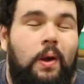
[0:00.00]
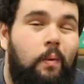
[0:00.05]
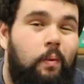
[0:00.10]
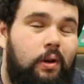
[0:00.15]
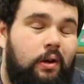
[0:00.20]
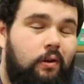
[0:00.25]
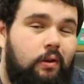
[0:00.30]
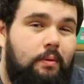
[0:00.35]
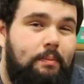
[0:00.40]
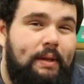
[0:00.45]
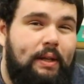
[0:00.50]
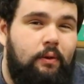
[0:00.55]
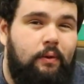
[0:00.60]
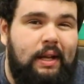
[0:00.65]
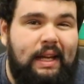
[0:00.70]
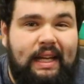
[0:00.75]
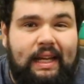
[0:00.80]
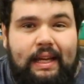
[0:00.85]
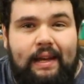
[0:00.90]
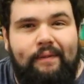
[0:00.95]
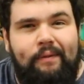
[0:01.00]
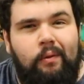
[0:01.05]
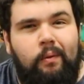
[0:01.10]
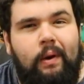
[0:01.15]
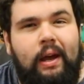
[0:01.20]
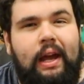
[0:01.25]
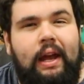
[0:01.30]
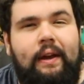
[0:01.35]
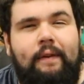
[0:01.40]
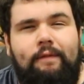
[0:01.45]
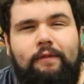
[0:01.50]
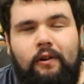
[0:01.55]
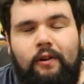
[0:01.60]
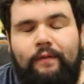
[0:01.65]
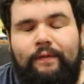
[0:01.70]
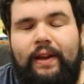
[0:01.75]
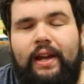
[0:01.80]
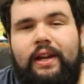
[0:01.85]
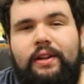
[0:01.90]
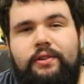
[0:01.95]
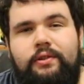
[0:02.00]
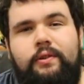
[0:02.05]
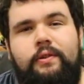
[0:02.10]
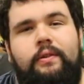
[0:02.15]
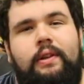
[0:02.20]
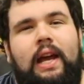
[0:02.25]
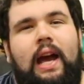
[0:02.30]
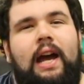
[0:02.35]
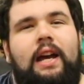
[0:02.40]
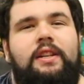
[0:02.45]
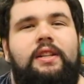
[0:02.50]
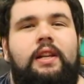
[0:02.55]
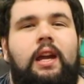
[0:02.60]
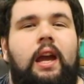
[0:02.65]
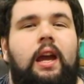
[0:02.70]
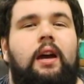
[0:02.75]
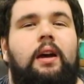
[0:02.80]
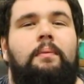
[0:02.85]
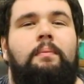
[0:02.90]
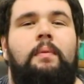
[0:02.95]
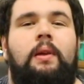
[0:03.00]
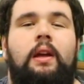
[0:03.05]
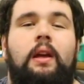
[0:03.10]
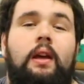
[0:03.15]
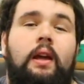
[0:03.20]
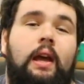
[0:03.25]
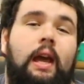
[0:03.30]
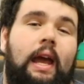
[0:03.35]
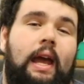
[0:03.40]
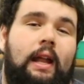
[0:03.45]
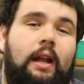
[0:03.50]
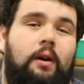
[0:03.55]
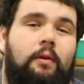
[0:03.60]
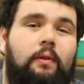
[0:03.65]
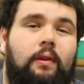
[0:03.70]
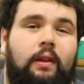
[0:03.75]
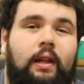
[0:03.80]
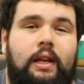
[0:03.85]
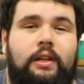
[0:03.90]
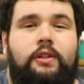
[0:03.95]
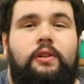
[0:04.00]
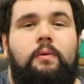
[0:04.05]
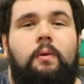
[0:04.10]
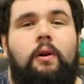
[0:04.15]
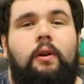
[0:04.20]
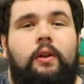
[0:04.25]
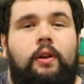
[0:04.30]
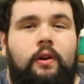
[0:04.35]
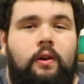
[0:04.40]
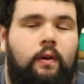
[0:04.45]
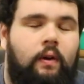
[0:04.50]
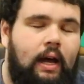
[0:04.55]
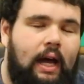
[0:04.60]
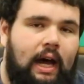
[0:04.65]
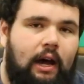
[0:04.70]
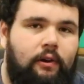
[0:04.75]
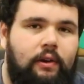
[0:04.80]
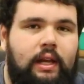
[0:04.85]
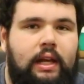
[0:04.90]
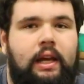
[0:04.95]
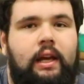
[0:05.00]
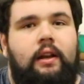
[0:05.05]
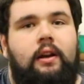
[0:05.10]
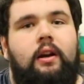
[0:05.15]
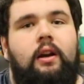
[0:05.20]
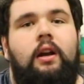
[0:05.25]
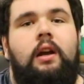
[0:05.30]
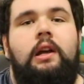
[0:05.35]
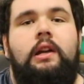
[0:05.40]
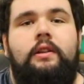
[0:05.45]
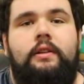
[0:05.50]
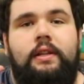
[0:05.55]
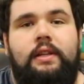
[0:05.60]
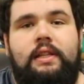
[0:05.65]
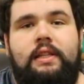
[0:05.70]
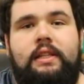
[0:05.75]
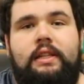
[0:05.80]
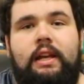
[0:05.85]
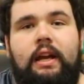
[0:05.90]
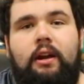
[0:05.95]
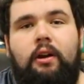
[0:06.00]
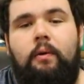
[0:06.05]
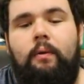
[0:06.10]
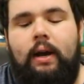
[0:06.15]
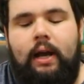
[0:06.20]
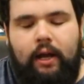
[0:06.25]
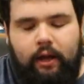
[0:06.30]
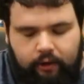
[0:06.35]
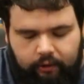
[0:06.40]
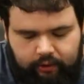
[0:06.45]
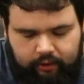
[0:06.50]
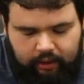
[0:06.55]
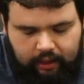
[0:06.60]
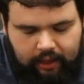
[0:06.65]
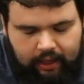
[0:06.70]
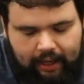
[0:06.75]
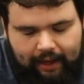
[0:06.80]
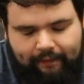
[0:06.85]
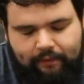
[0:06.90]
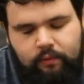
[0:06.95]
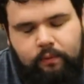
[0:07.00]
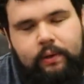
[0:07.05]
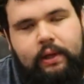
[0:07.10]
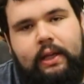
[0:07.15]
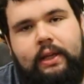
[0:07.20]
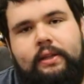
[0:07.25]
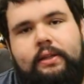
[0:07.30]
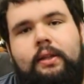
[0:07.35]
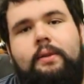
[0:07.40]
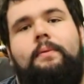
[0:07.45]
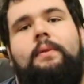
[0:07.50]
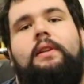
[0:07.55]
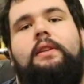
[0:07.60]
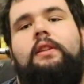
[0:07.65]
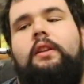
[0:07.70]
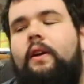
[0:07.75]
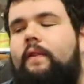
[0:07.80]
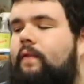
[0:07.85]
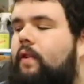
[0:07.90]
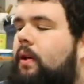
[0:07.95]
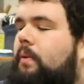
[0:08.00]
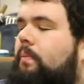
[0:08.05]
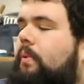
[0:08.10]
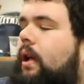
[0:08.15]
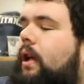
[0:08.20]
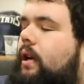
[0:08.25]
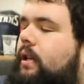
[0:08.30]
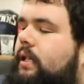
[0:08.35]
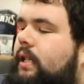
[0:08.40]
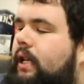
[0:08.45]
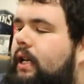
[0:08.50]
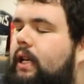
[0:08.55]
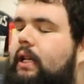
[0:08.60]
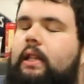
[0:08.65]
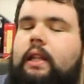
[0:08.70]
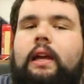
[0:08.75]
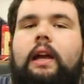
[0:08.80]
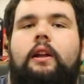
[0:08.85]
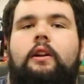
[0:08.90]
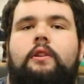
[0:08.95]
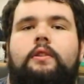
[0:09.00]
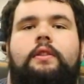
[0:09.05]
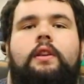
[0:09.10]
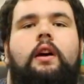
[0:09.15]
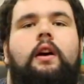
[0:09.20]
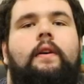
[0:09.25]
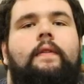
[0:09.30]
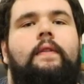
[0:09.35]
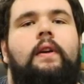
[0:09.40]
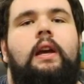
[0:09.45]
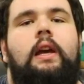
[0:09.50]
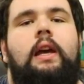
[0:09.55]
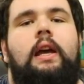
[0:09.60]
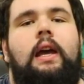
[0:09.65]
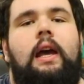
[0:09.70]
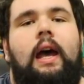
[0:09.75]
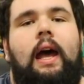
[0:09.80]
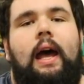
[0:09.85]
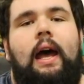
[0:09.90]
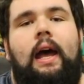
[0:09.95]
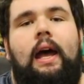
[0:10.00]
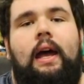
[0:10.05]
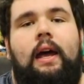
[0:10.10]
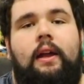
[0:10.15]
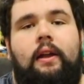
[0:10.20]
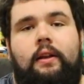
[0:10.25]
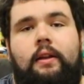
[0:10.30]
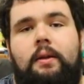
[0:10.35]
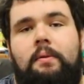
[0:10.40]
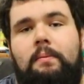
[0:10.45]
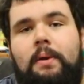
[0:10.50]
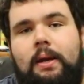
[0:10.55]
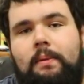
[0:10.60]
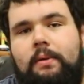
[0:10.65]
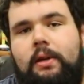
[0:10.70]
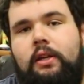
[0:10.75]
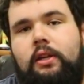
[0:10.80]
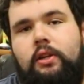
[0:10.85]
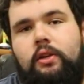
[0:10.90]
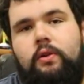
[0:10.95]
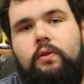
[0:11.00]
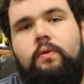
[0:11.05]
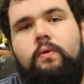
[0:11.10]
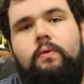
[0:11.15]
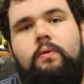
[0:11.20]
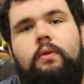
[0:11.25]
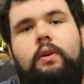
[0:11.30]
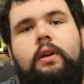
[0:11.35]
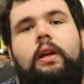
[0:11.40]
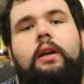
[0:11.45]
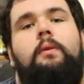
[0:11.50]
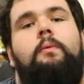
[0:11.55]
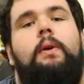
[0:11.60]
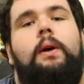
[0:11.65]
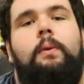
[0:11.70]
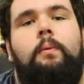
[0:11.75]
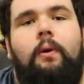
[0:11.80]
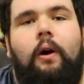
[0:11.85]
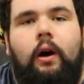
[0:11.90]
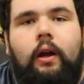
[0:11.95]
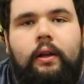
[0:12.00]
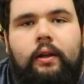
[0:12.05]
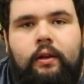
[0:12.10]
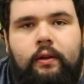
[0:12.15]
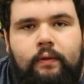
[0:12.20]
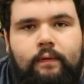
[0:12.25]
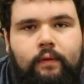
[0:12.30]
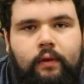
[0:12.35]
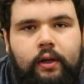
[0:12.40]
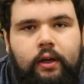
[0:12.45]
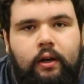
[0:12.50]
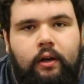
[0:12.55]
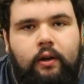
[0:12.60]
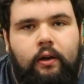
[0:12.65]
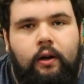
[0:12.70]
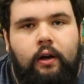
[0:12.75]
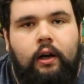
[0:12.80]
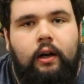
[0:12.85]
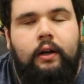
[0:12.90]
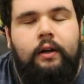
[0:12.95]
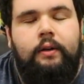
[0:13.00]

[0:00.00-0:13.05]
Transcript: We're going to be doing a giveaway for a Vantrue Dashcam, and I will let you all know how to enter. Just stick around after we get some of the stuff unboxed and get the headers off, and maybe you can win one for your car.